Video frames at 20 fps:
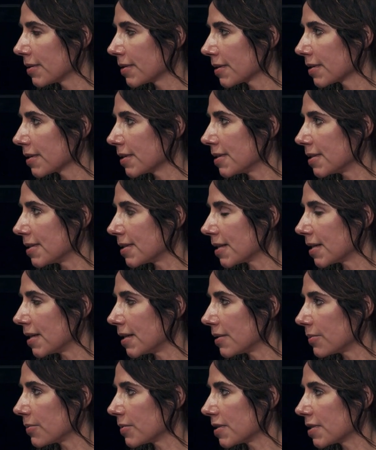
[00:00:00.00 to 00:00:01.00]
because
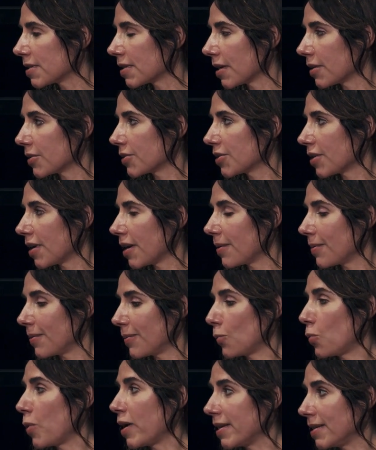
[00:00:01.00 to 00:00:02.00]
it was such a
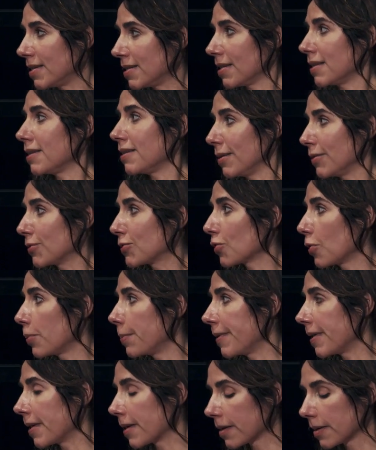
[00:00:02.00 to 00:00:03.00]
weighty
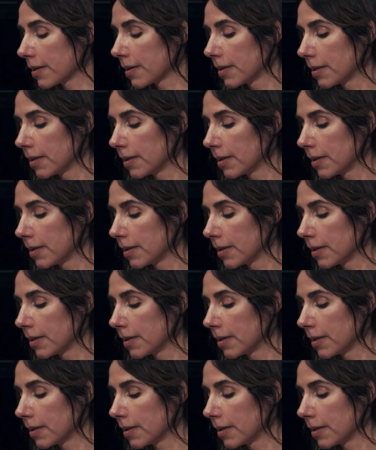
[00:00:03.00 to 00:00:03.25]
topic.